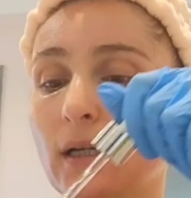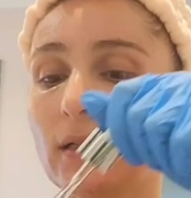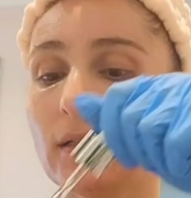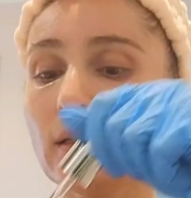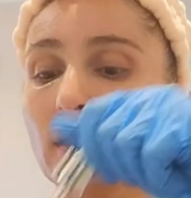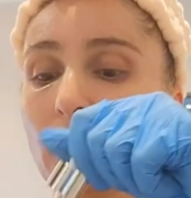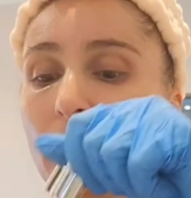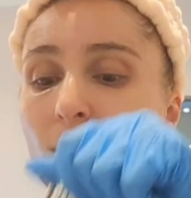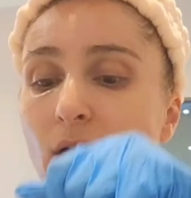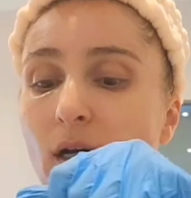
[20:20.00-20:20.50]
and
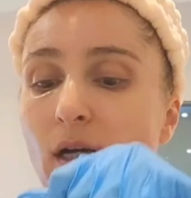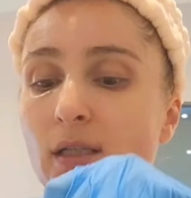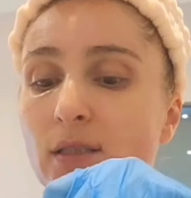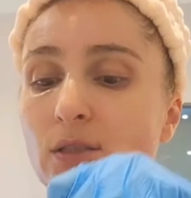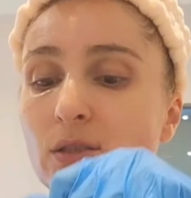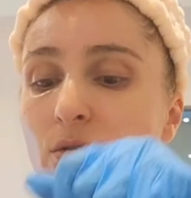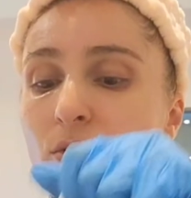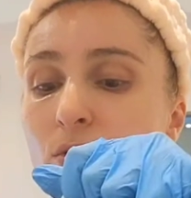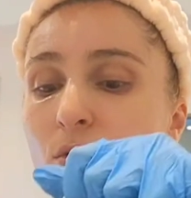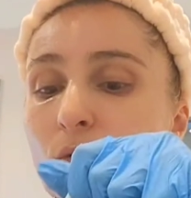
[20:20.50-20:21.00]

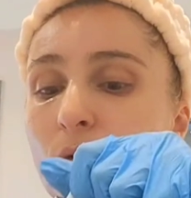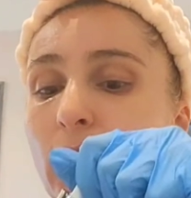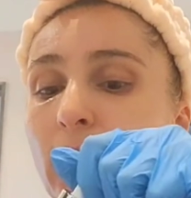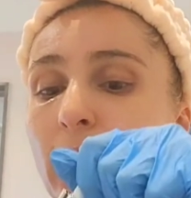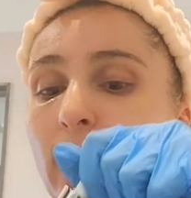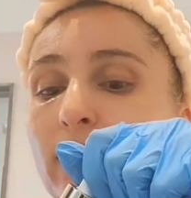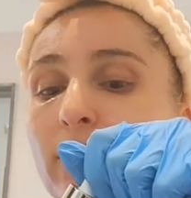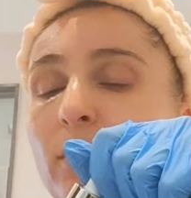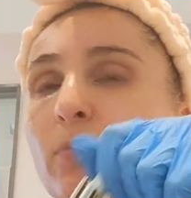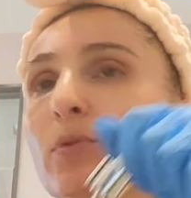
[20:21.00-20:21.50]
as you know, I
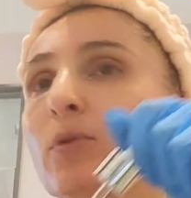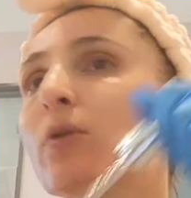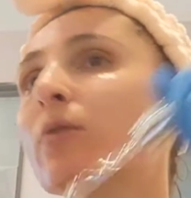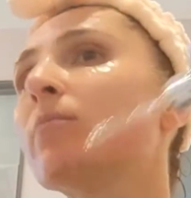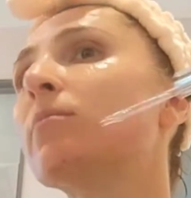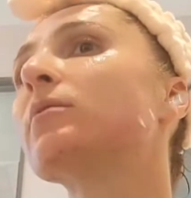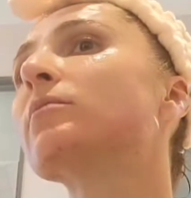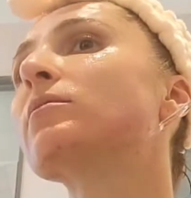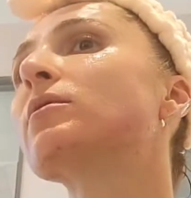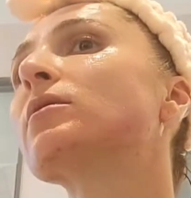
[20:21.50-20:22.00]
have a
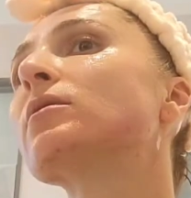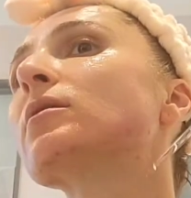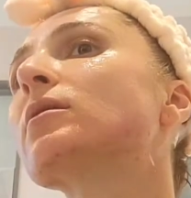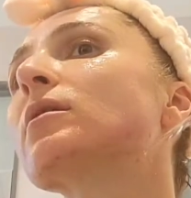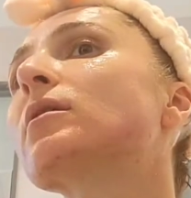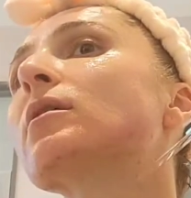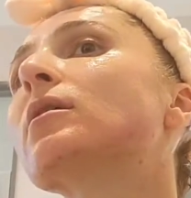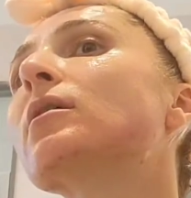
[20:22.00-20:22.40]
problems